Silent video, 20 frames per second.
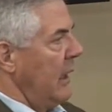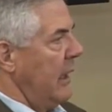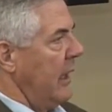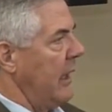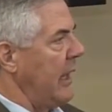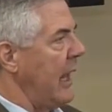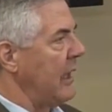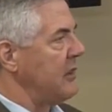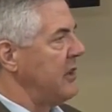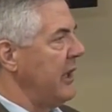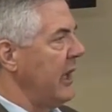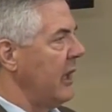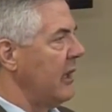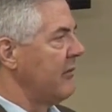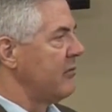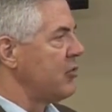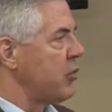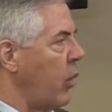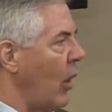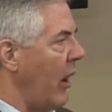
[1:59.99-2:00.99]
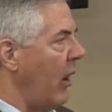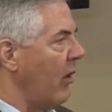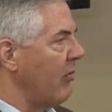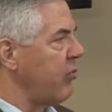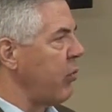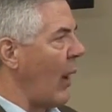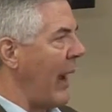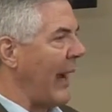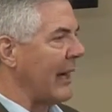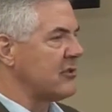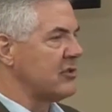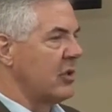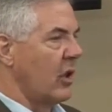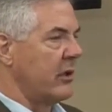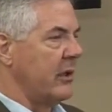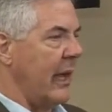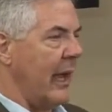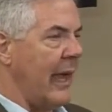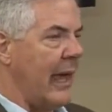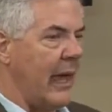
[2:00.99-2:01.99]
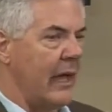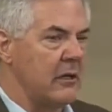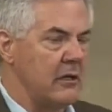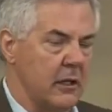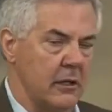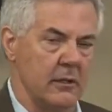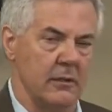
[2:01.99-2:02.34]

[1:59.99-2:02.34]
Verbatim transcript: And at the end of 12 whacks on the head,